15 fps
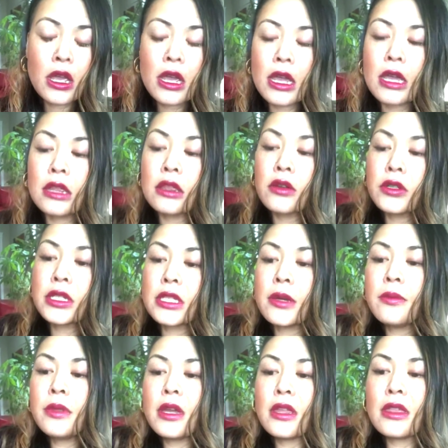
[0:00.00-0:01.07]
And there's
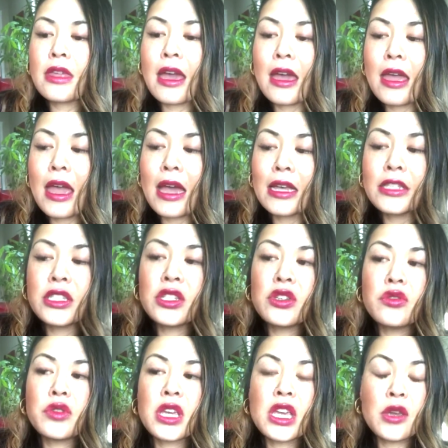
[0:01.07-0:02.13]
something that as
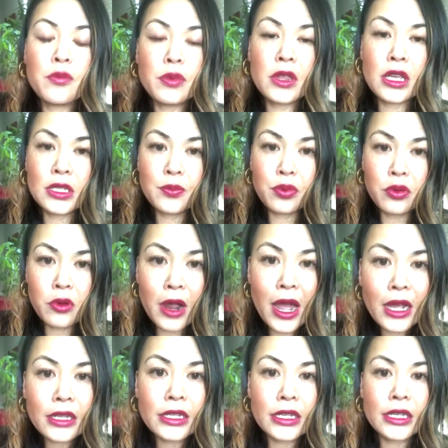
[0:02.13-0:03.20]
you keep this
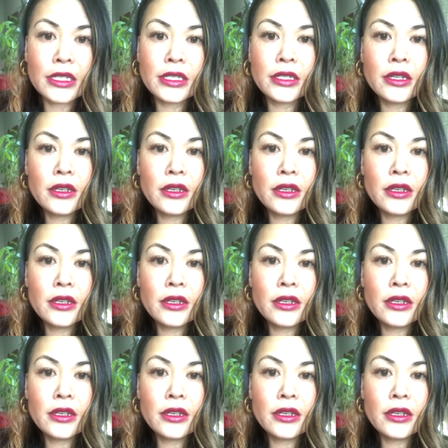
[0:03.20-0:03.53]
practice